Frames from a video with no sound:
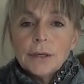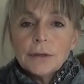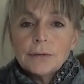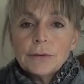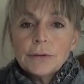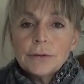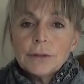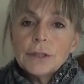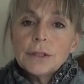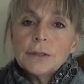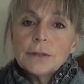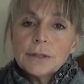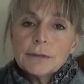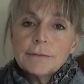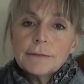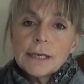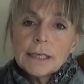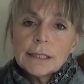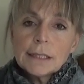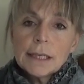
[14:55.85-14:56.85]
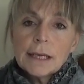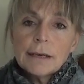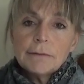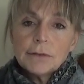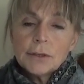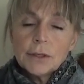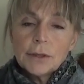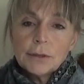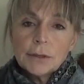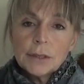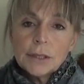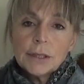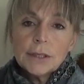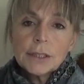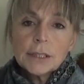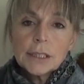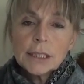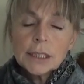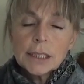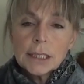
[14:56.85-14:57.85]
through the use of their slave
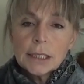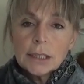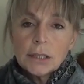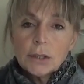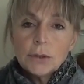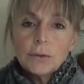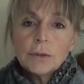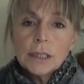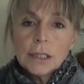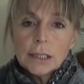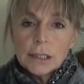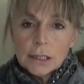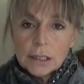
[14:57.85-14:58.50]
tokens that you need